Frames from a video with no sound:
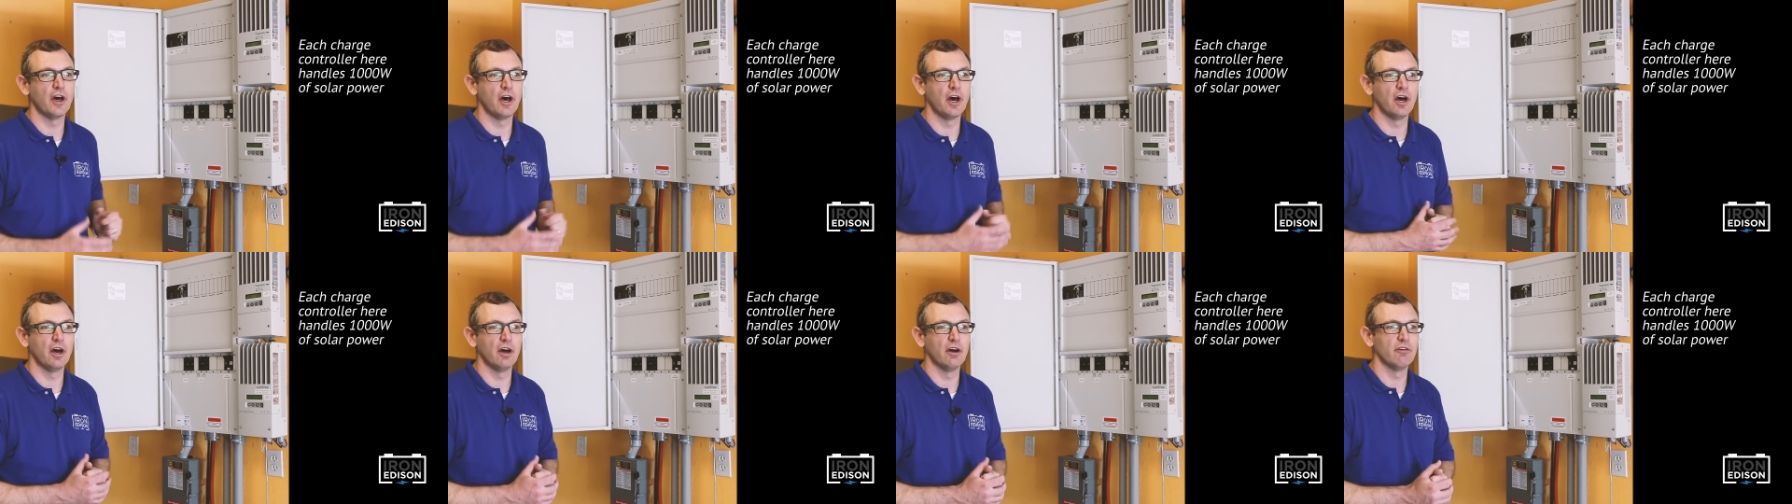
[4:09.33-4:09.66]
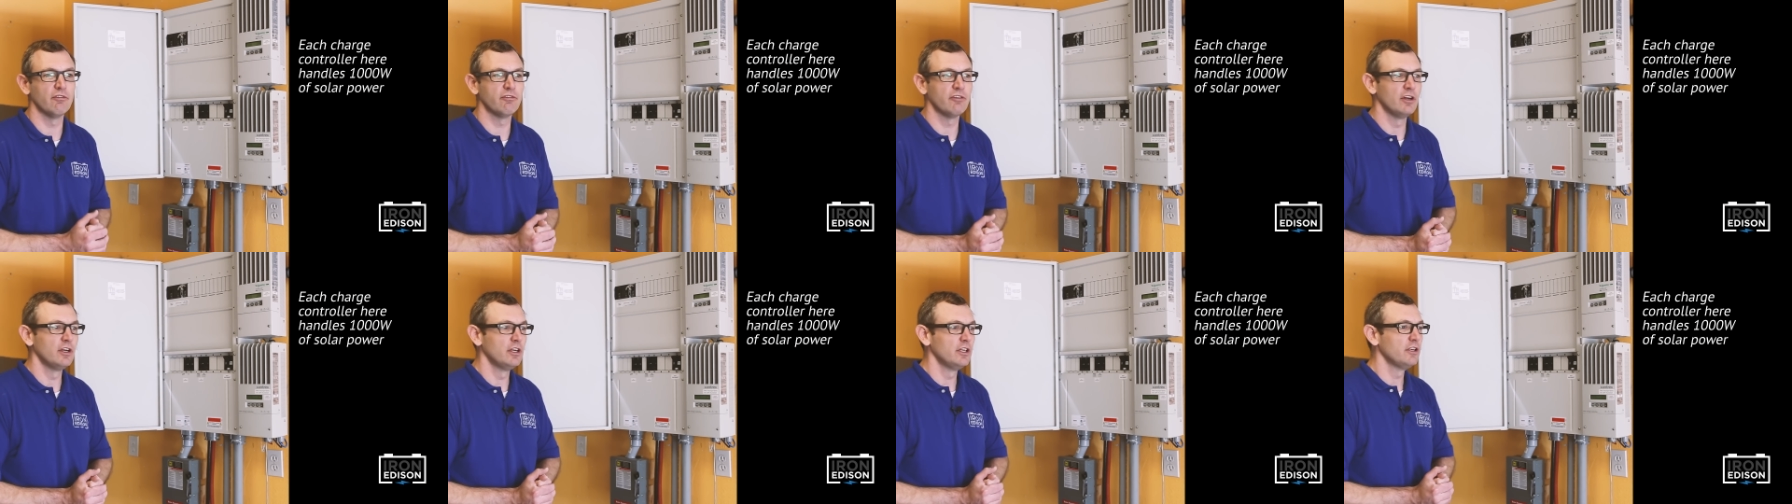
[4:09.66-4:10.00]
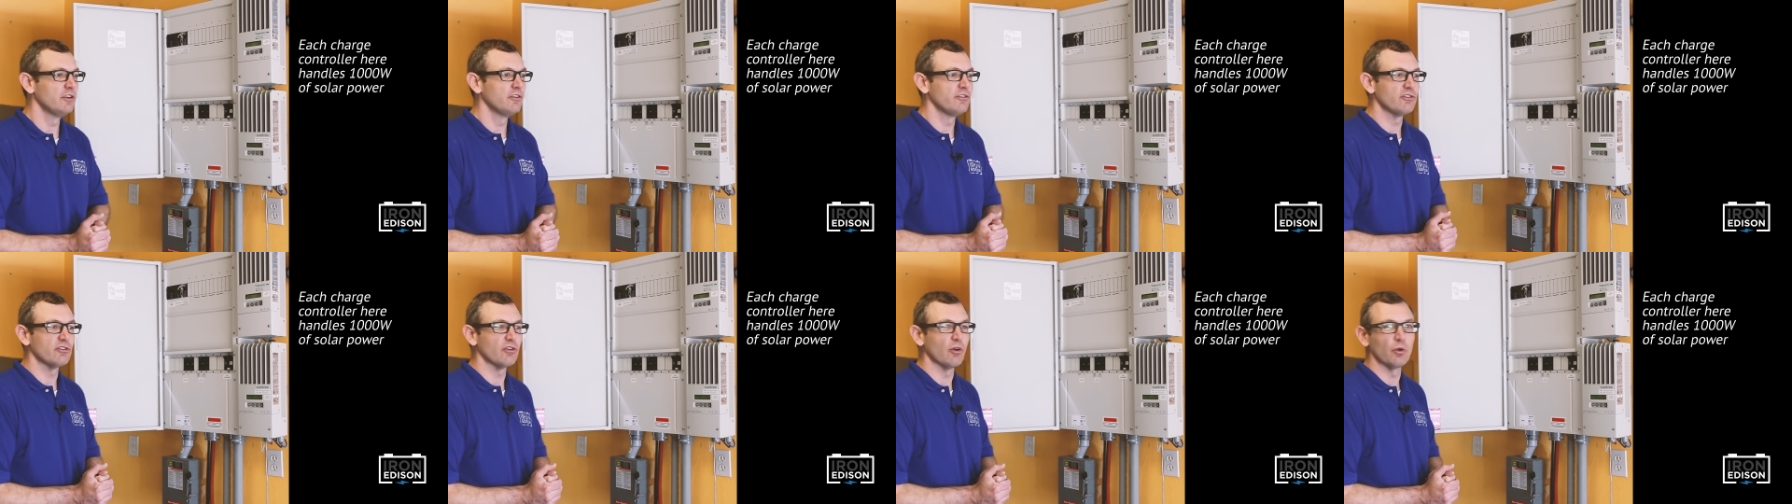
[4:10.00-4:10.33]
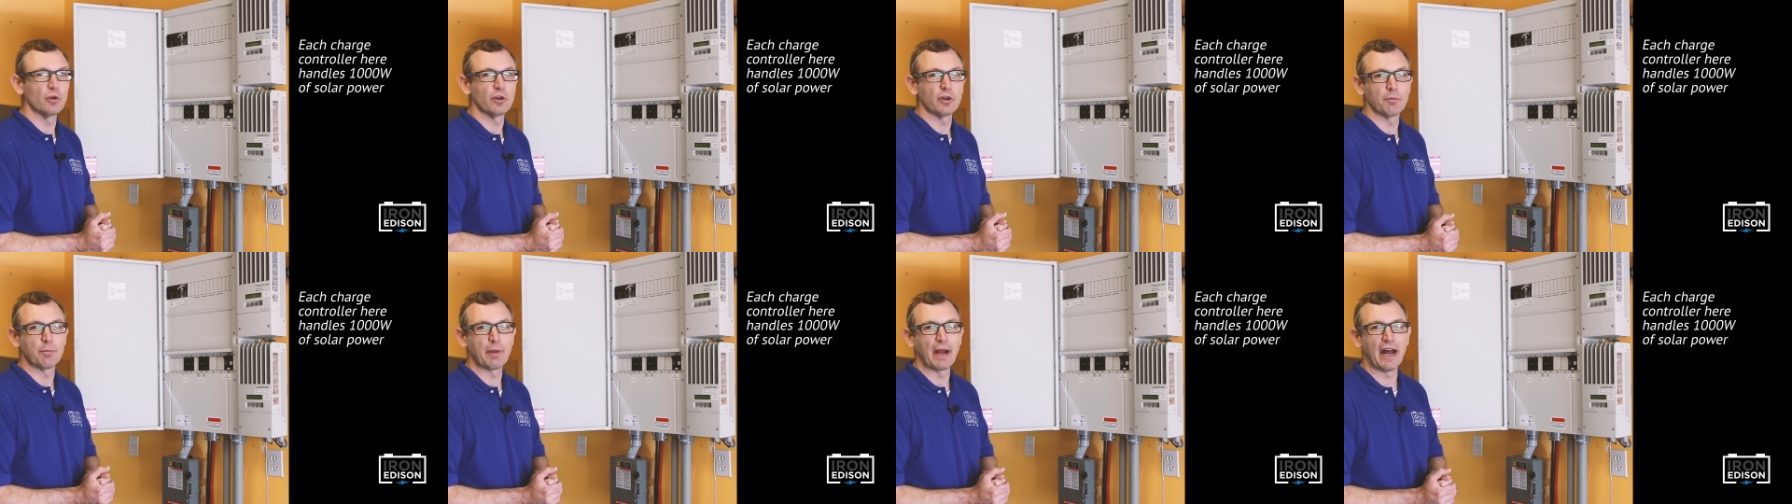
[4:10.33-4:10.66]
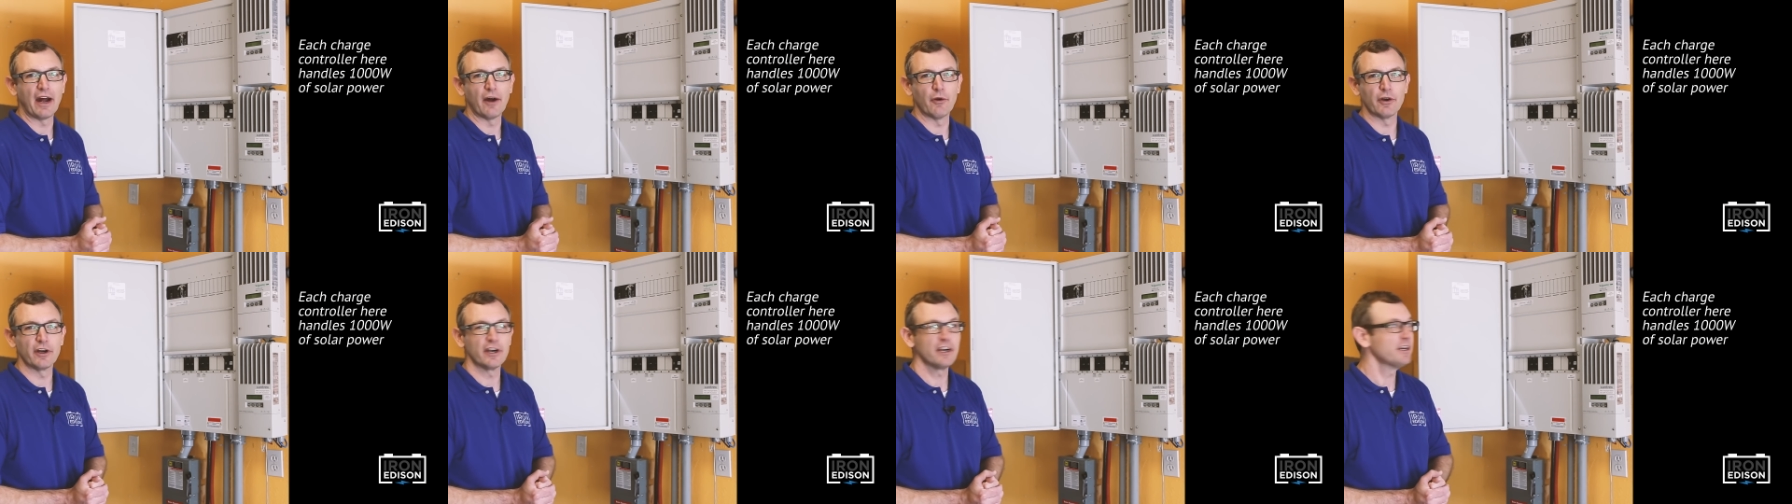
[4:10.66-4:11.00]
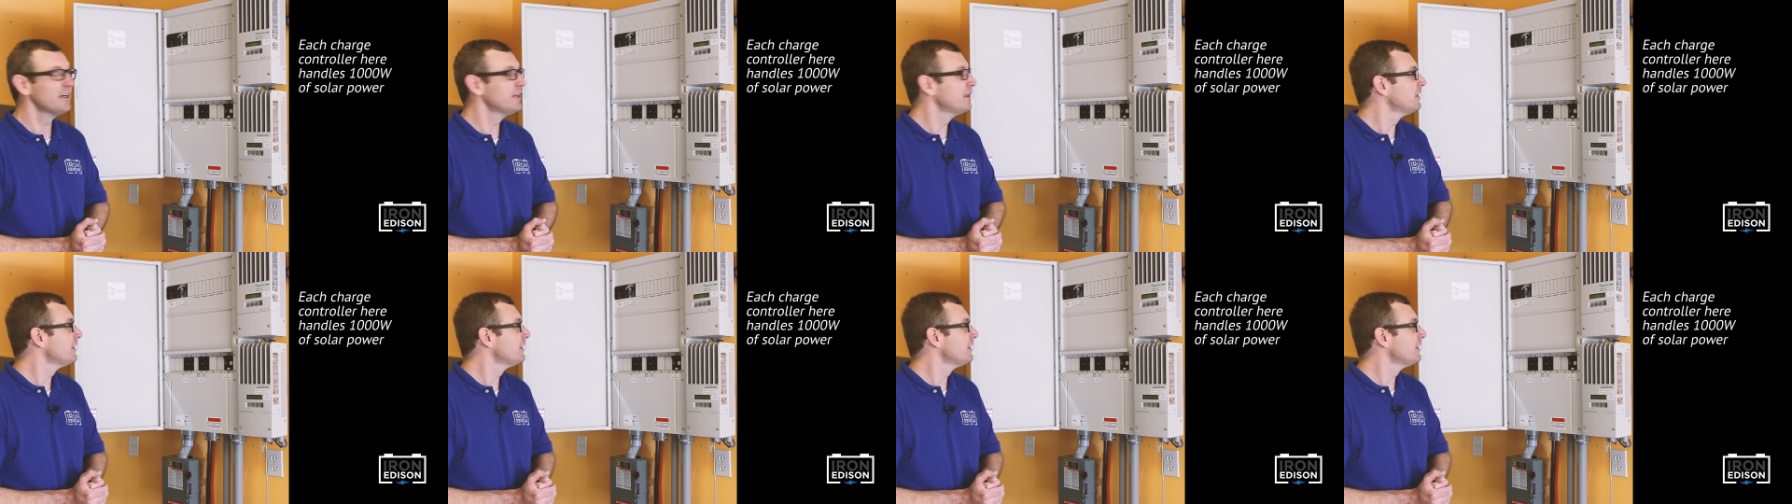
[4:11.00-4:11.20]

of solar power.